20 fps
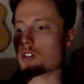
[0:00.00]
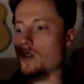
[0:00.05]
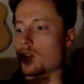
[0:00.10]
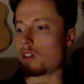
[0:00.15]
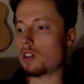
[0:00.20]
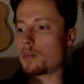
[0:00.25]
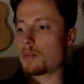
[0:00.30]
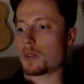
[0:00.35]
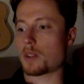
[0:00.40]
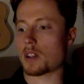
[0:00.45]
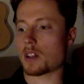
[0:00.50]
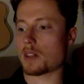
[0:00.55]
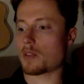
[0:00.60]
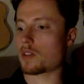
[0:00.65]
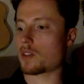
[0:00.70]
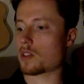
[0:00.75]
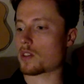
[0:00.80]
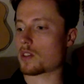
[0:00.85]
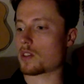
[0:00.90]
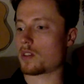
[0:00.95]
topic. I've
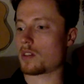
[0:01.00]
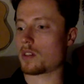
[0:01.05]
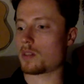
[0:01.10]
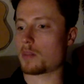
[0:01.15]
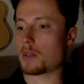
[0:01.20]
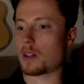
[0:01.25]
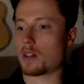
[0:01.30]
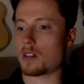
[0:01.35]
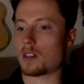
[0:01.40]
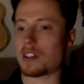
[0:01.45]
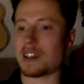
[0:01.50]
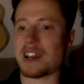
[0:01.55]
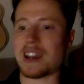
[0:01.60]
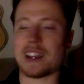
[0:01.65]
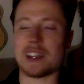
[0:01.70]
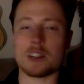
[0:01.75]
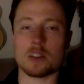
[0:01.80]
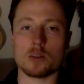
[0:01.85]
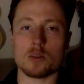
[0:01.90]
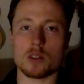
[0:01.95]
talked a lot about it. I
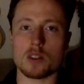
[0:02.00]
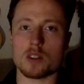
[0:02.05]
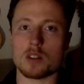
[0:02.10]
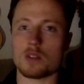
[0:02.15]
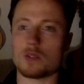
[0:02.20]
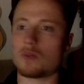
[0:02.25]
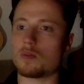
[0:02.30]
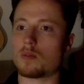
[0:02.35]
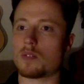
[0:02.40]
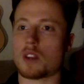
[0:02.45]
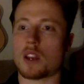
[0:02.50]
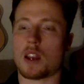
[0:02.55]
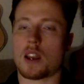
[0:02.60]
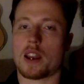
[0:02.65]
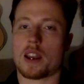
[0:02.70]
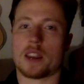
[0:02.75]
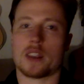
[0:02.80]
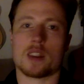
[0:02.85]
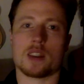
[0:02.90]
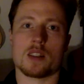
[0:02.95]
do it. I
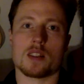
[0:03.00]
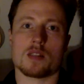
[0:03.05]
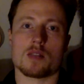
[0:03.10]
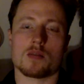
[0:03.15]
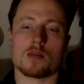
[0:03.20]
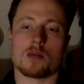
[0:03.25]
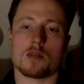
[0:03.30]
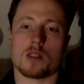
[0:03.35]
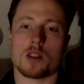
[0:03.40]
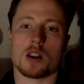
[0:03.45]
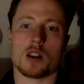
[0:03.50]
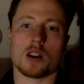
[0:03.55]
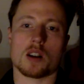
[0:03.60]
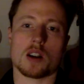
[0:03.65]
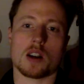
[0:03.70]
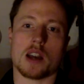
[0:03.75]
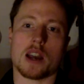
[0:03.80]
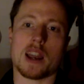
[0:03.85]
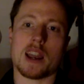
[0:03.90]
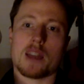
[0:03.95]
like it.
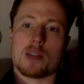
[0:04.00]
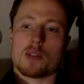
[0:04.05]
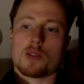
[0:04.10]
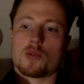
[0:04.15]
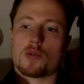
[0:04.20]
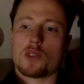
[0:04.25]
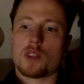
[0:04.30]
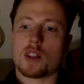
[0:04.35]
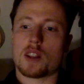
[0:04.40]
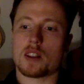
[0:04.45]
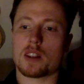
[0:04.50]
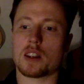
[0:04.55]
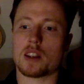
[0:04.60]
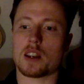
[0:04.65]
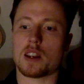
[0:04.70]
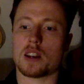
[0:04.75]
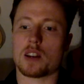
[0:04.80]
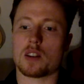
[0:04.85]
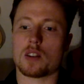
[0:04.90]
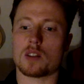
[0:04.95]
I have the feeling that
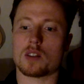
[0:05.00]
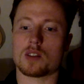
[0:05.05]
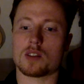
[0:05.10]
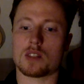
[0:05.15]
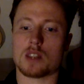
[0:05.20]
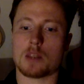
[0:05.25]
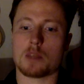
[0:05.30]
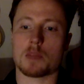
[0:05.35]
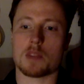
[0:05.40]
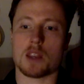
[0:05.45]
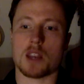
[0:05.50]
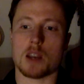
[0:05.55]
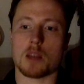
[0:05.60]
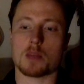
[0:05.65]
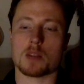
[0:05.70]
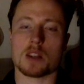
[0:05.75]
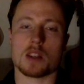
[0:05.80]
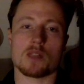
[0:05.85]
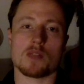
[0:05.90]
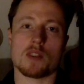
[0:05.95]
I sometimes
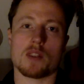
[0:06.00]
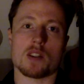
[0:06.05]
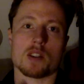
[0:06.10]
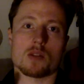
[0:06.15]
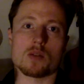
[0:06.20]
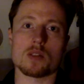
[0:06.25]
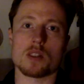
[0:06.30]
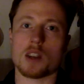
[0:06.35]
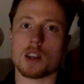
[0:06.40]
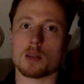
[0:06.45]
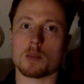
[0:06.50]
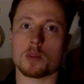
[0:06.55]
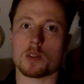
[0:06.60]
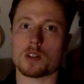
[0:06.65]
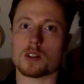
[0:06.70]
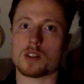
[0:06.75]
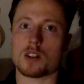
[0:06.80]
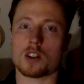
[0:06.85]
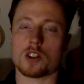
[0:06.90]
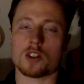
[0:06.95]
get very good hangboard
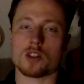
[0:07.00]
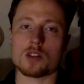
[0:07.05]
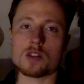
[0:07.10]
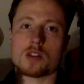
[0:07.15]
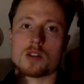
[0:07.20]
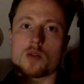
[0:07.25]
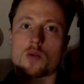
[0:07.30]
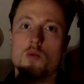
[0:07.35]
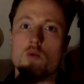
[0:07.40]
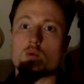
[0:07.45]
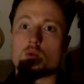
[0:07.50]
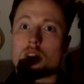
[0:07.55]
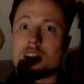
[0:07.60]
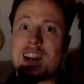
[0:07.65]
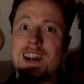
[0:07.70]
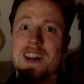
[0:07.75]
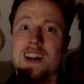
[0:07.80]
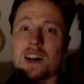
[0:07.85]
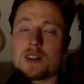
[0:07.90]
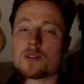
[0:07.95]
sessions
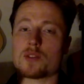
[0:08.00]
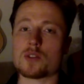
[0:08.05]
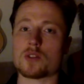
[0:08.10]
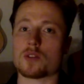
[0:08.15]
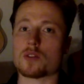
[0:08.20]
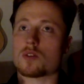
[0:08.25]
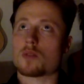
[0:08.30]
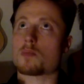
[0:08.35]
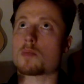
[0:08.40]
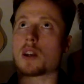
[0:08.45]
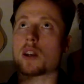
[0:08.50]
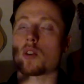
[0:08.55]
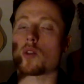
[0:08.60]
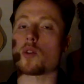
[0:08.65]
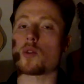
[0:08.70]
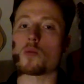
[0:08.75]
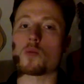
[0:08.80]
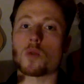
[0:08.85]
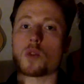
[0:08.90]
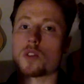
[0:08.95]
right after my
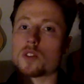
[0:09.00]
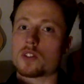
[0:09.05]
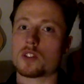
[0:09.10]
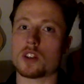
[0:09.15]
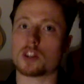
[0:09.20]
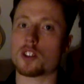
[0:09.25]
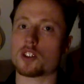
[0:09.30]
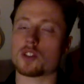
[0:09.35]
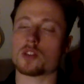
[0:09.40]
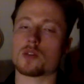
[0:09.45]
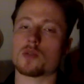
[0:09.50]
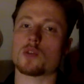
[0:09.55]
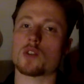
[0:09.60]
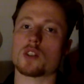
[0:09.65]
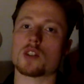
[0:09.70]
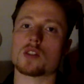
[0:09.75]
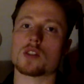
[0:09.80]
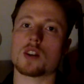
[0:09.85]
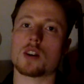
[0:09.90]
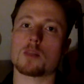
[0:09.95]
home wall sessions, for
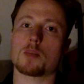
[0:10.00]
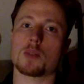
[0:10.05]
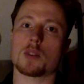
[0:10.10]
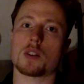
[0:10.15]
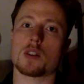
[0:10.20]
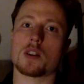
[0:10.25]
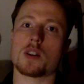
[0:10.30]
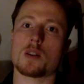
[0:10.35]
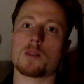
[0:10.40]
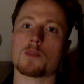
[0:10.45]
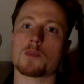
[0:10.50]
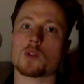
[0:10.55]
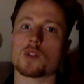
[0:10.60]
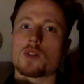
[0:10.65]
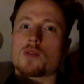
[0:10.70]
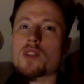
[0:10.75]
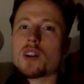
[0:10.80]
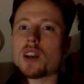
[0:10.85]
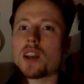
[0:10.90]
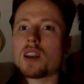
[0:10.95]
example. So
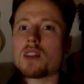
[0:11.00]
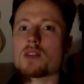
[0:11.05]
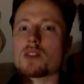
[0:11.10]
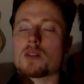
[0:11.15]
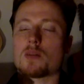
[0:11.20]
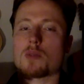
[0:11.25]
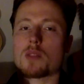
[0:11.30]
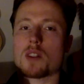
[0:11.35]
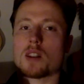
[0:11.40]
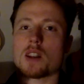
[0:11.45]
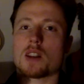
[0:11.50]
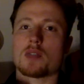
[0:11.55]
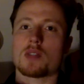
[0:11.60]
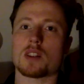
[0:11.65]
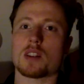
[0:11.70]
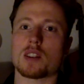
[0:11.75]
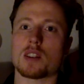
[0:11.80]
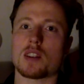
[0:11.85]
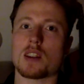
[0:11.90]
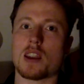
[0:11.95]
if I have something left in
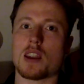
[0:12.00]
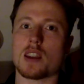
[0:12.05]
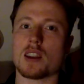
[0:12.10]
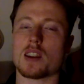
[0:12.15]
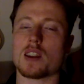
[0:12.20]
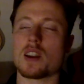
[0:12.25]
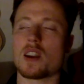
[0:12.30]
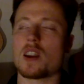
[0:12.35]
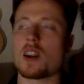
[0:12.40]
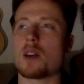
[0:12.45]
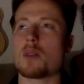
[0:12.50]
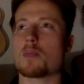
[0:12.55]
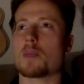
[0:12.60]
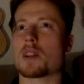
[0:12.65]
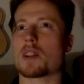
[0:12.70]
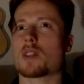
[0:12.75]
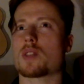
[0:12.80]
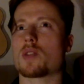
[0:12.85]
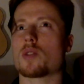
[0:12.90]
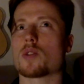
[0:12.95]
the tank, but I
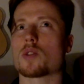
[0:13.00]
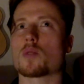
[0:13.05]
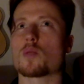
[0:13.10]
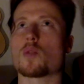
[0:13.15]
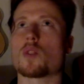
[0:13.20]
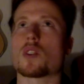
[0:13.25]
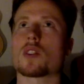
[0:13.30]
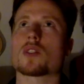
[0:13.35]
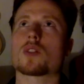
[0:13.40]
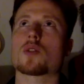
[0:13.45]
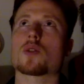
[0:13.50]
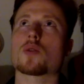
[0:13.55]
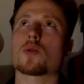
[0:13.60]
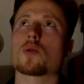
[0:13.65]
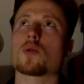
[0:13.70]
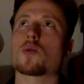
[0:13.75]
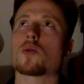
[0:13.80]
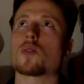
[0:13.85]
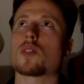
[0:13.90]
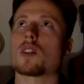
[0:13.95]
don't want
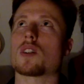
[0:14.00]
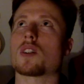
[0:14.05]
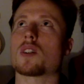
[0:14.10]
to